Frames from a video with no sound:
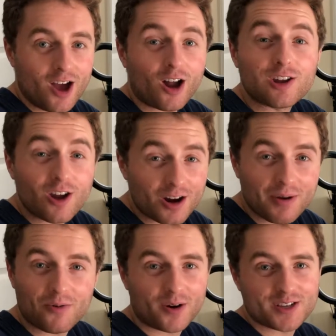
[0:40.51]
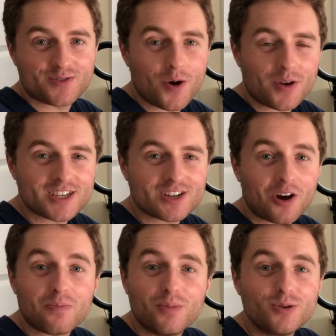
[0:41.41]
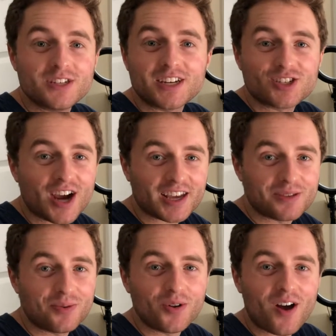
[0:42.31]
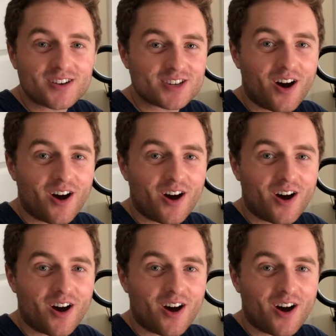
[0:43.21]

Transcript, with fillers: A lot of my work is focused on boosting Jack the Bulldog's